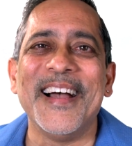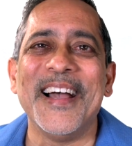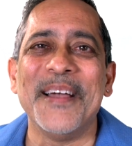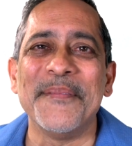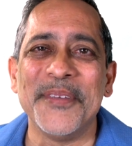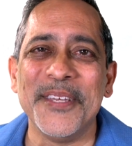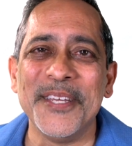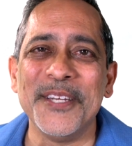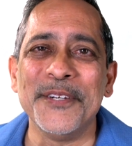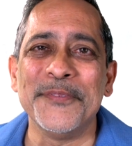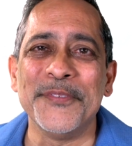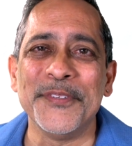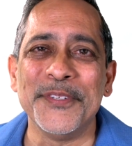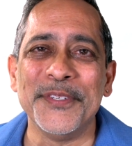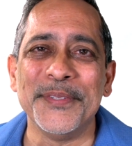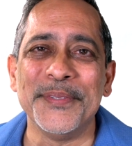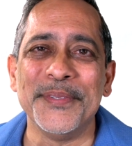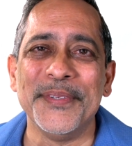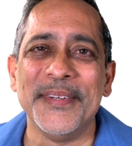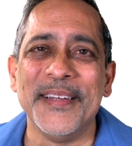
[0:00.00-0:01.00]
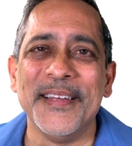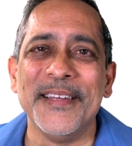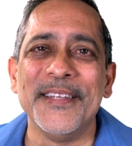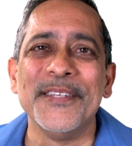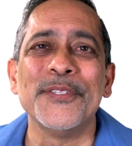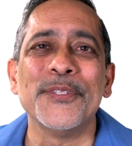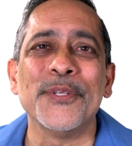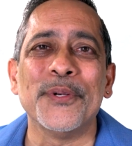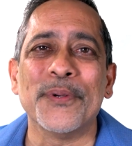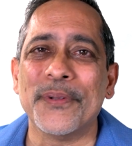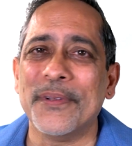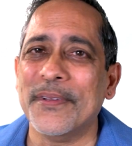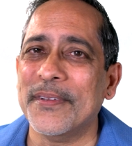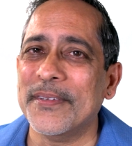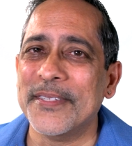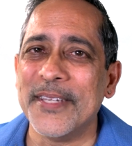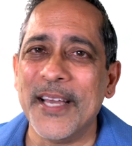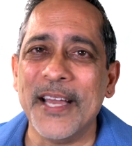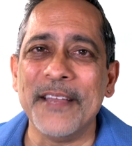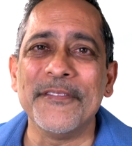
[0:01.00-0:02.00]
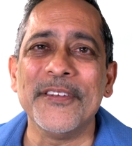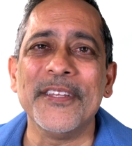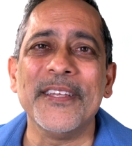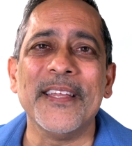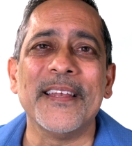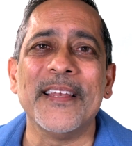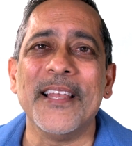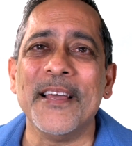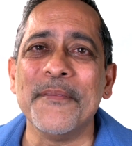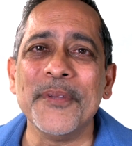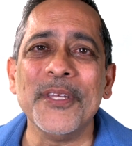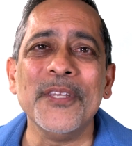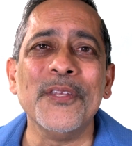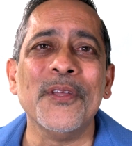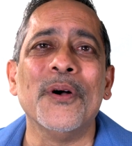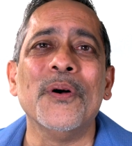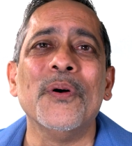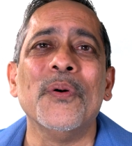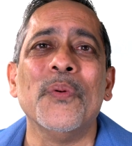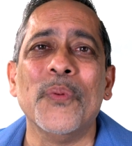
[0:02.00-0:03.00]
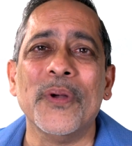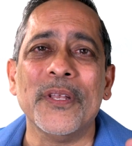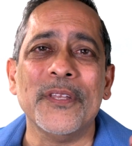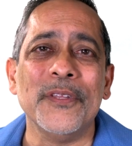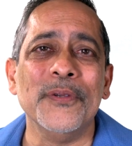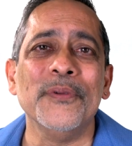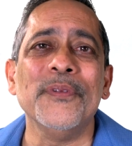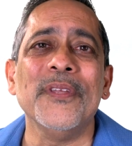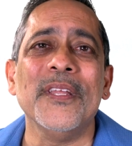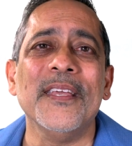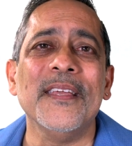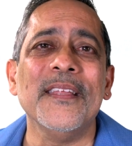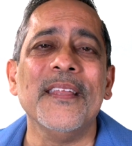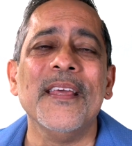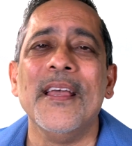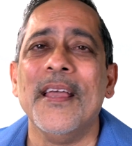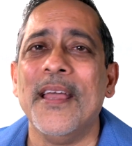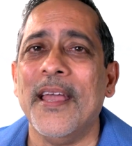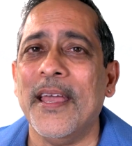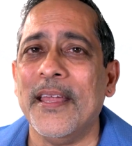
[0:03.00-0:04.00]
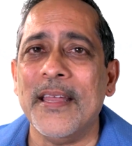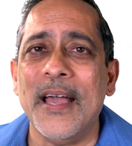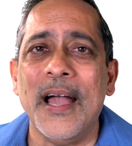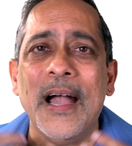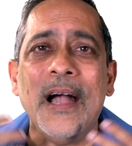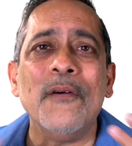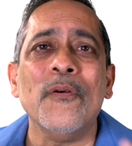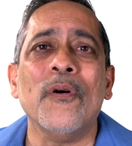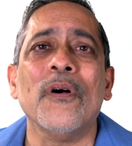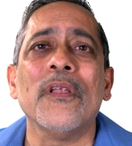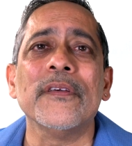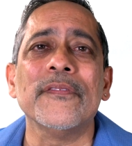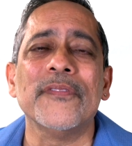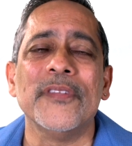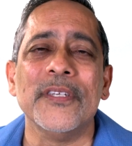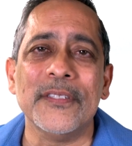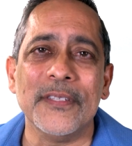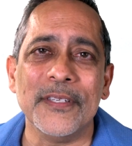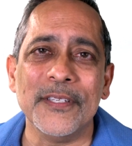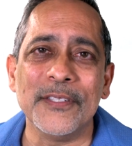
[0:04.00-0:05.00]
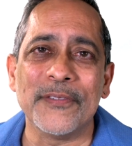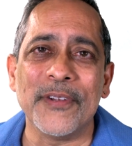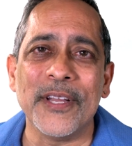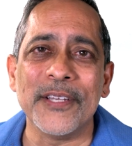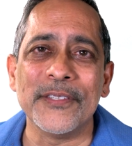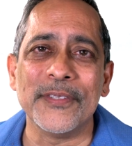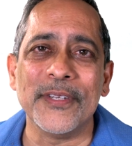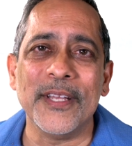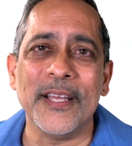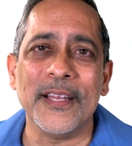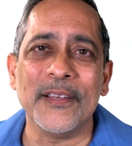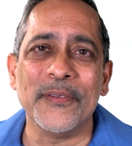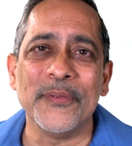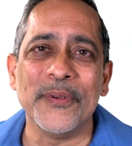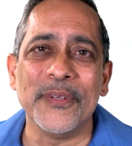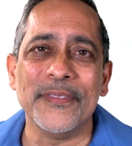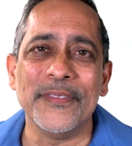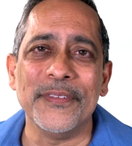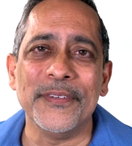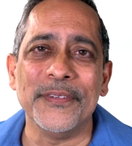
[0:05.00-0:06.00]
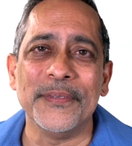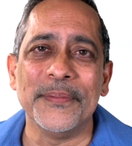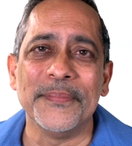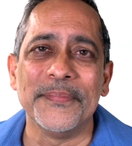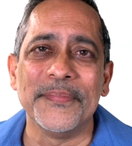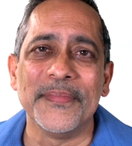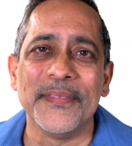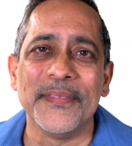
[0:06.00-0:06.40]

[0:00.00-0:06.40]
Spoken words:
I'm here for you. So dive in and let me know what you need and how all of this is resonating with you.